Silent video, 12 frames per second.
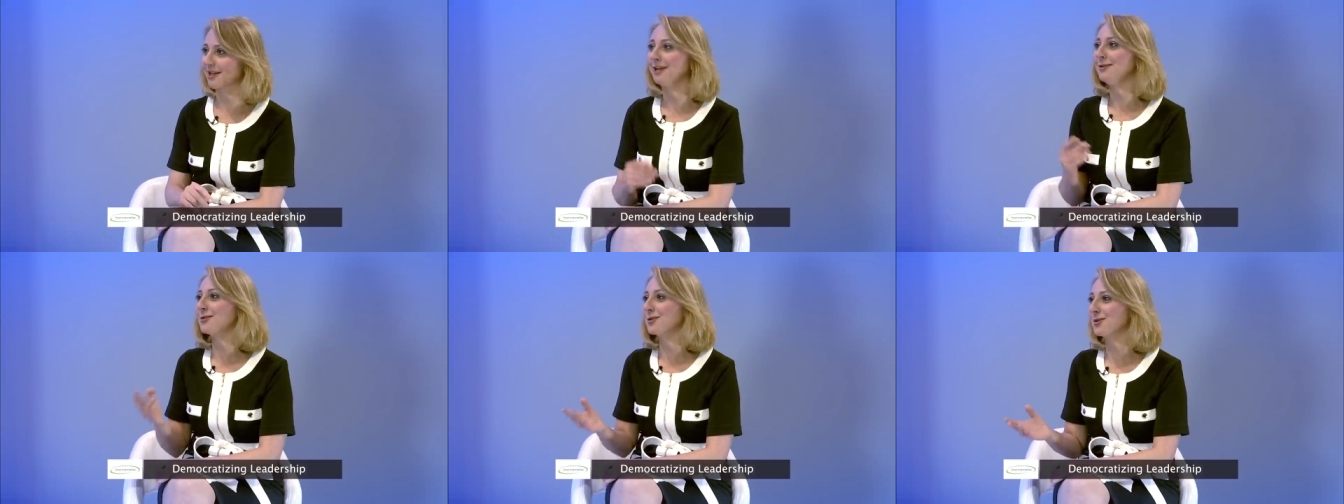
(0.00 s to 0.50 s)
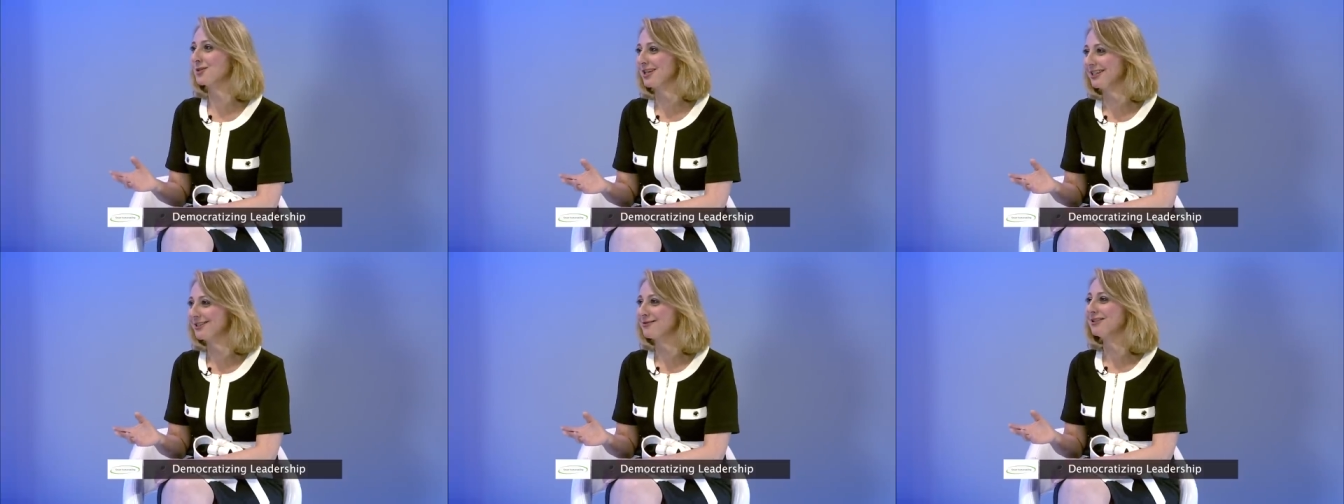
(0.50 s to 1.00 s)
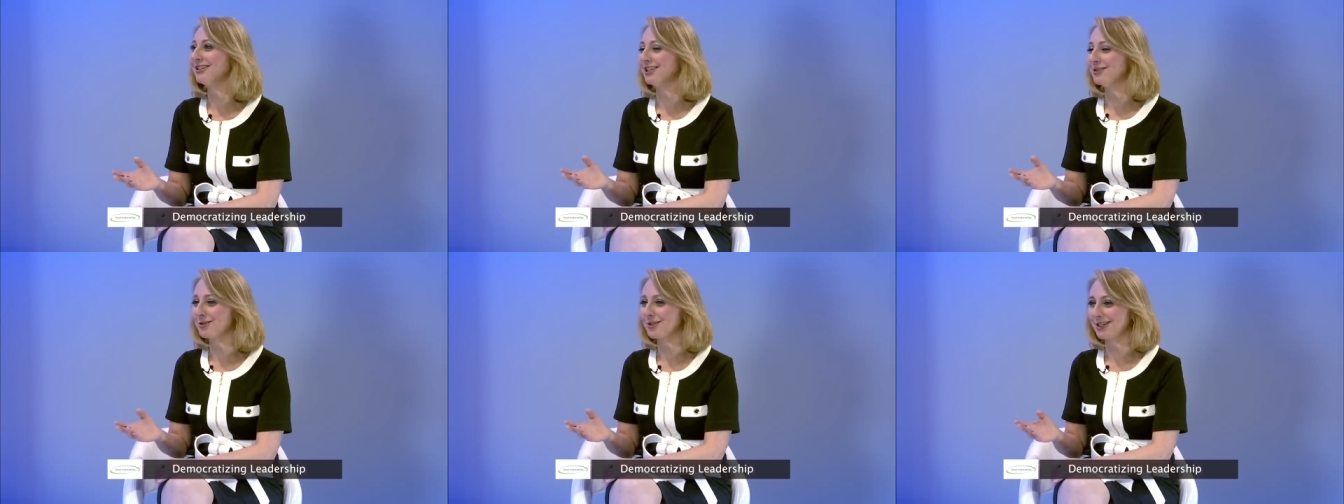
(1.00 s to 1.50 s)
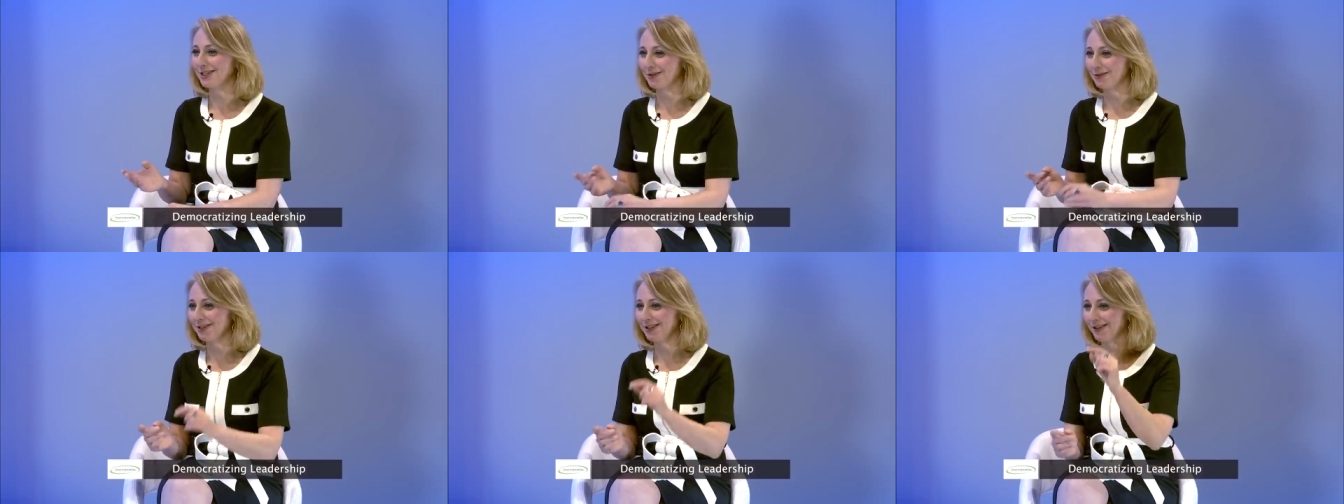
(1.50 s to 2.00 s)
I used to say it's really interesting
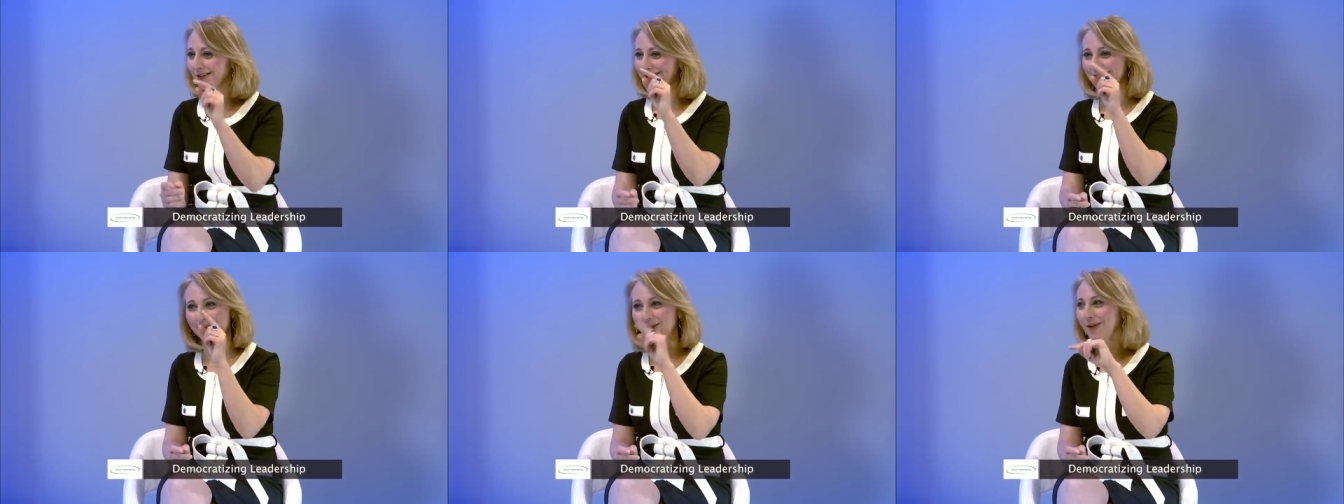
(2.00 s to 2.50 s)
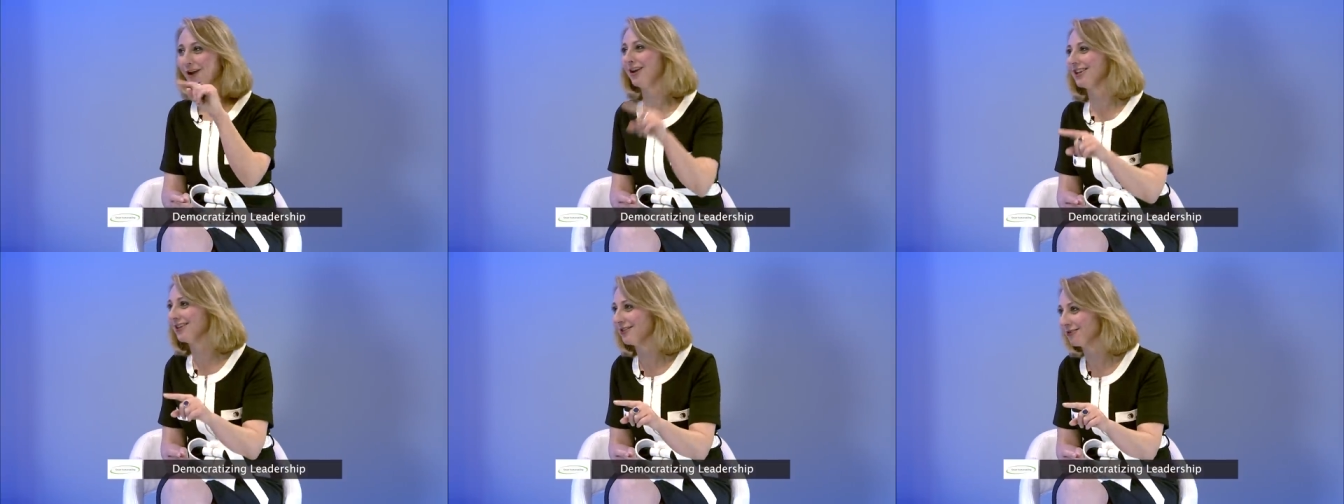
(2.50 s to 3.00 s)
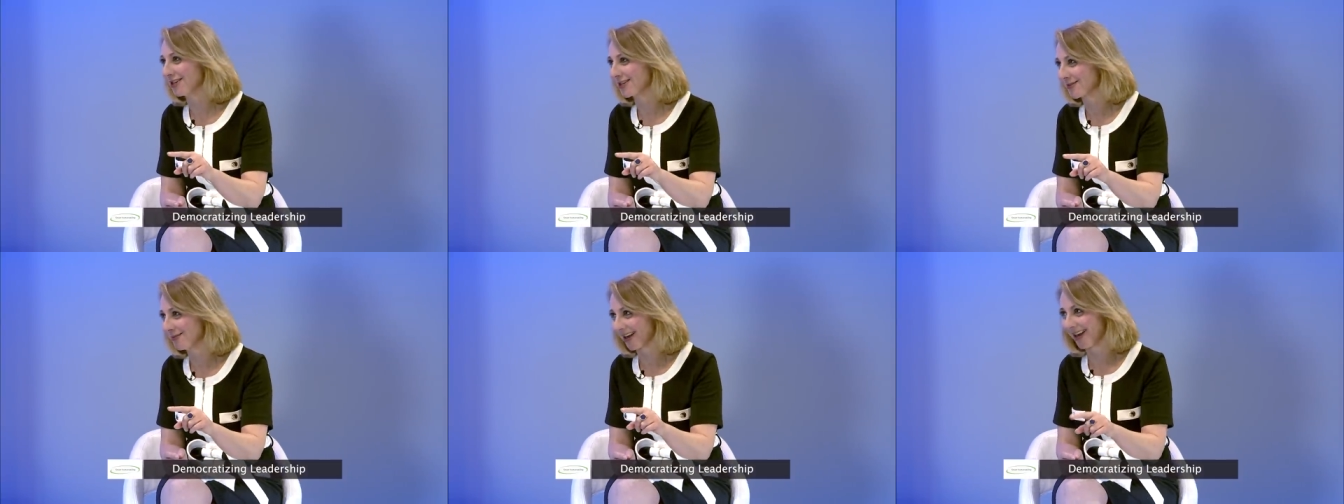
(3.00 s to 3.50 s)
to read the things that are not in the resume.